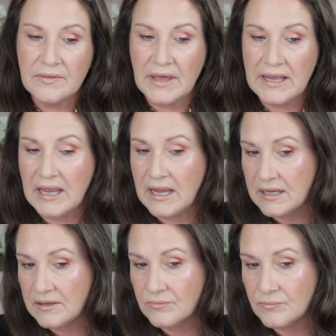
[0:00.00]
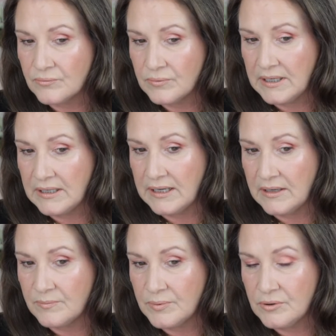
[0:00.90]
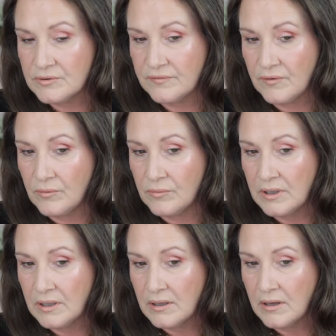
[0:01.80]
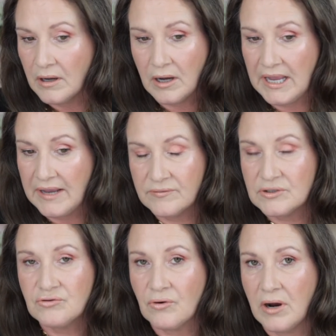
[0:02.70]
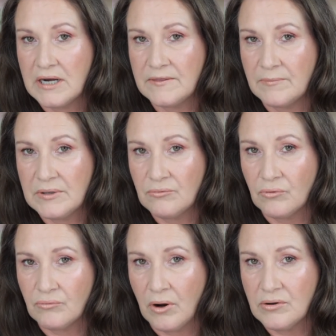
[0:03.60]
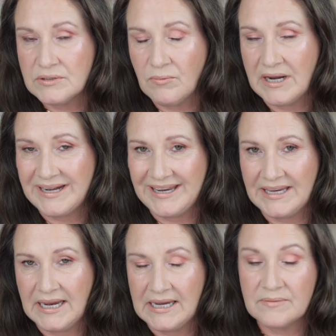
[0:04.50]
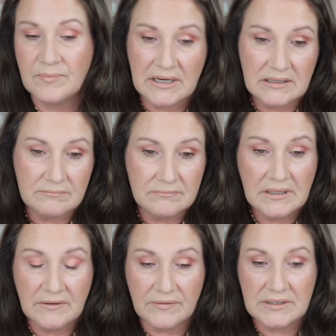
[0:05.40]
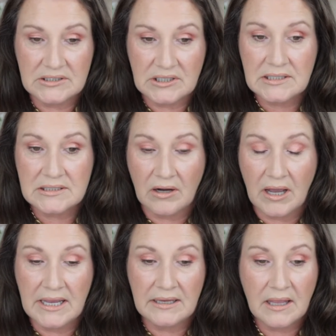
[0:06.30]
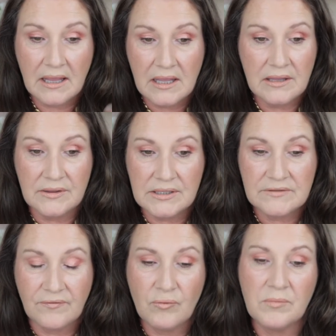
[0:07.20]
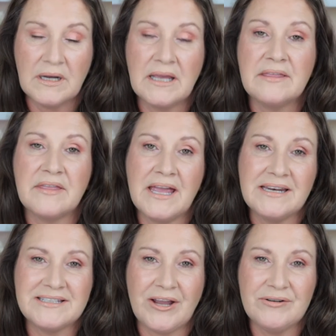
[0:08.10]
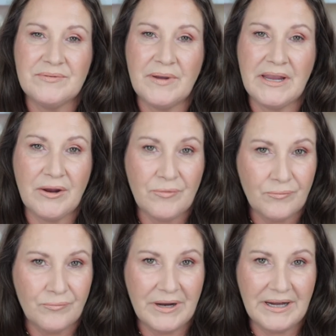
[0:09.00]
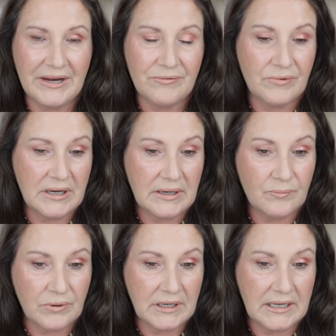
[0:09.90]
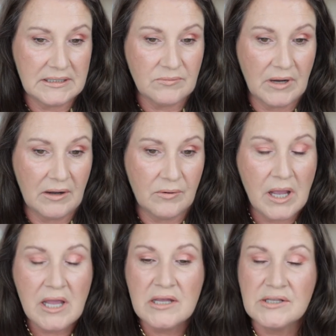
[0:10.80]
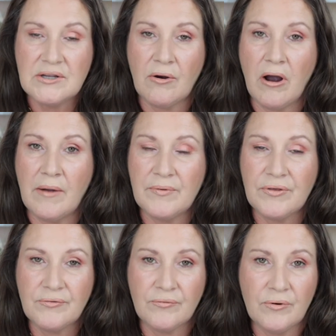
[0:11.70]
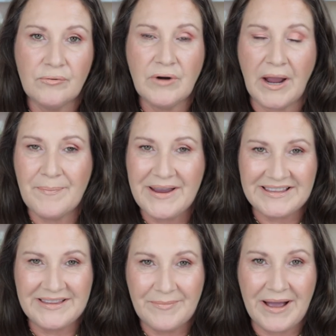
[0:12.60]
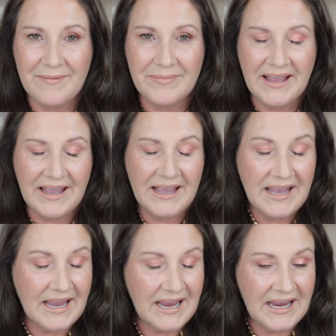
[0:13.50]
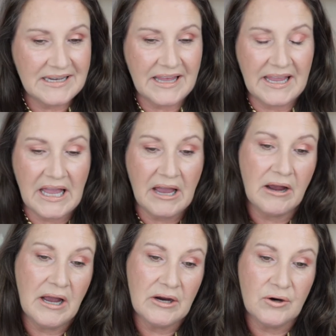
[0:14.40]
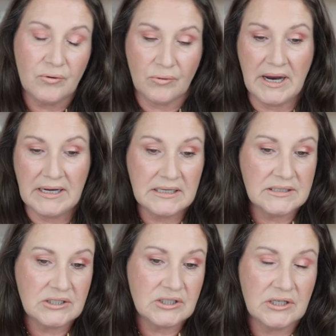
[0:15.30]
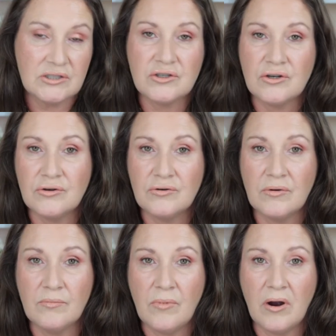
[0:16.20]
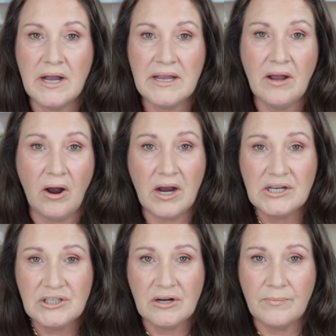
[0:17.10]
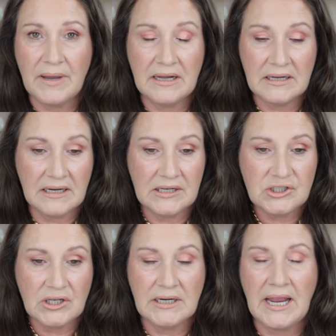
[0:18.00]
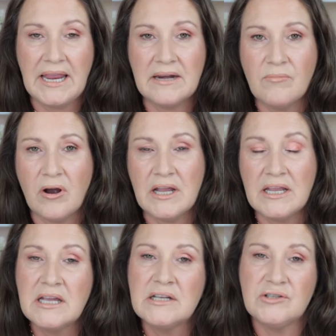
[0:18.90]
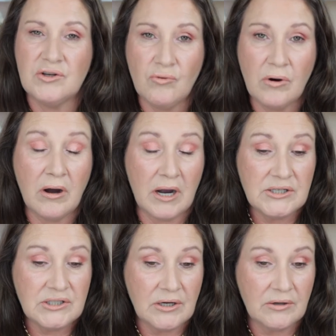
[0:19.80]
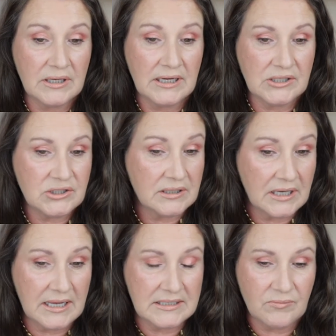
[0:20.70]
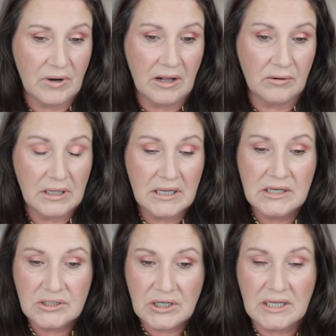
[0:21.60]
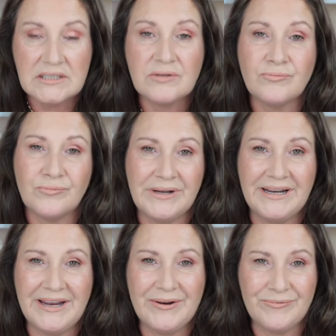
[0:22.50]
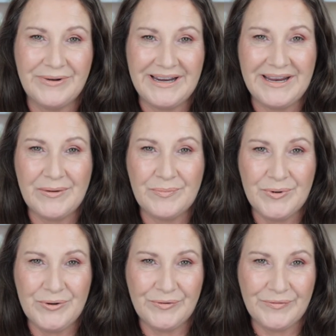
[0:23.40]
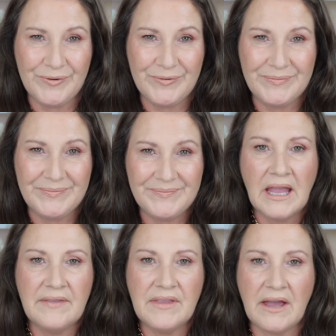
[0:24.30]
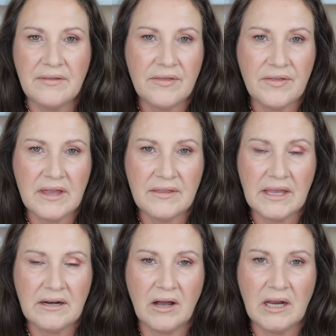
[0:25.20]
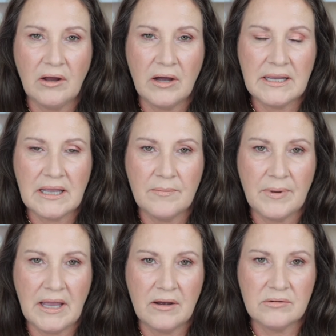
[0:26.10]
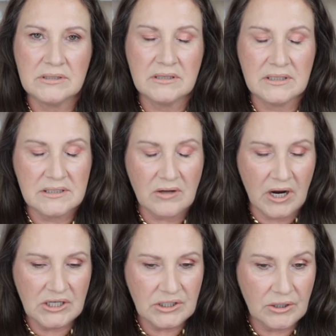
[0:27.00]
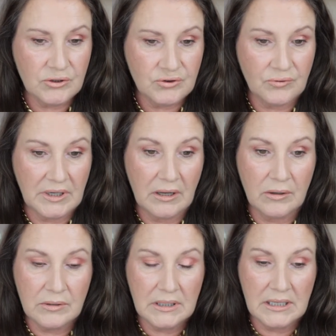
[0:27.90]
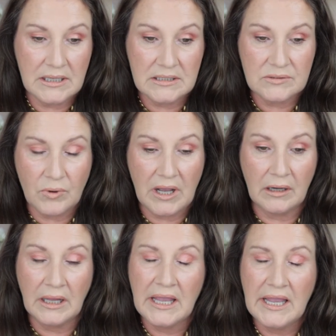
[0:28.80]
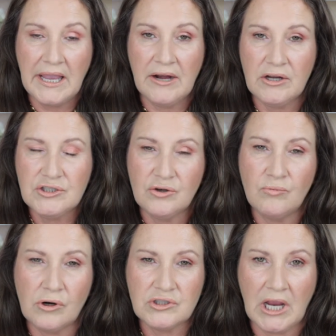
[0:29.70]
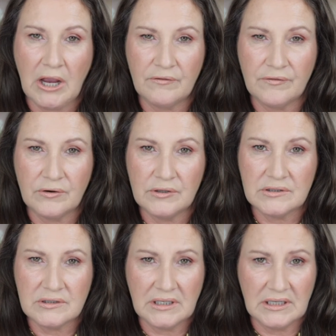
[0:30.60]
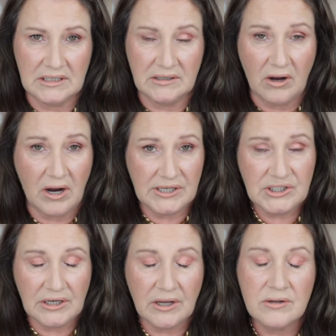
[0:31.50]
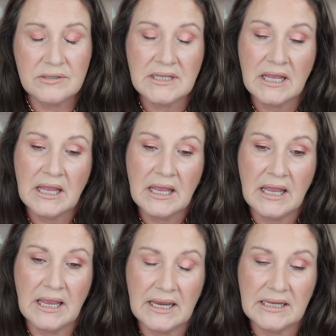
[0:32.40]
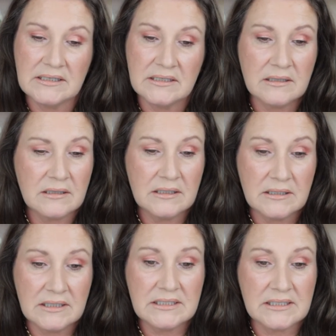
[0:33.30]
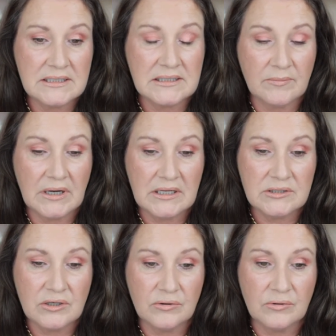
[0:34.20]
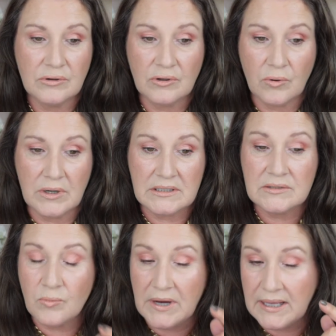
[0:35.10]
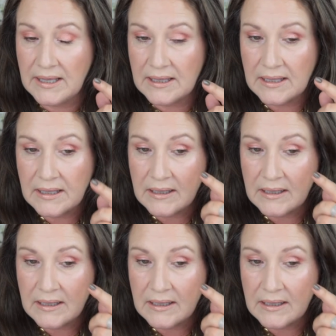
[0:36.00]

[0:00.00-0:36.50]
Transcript: They are really beautiful. I haven't tried the Mineral Rose one yet, but if it's just like this formula, that's going to be really, really pretty as well. So I'm thrilled I picked them up, and they are a great addition to my eyeshadow palette collection and my Dior eyeshadow collection as well. Just really, really beautiful. And the other thing that I like about this eyeshadow trio as well, and I do watch out for it in eyeshadows, and this is similar to the quince, where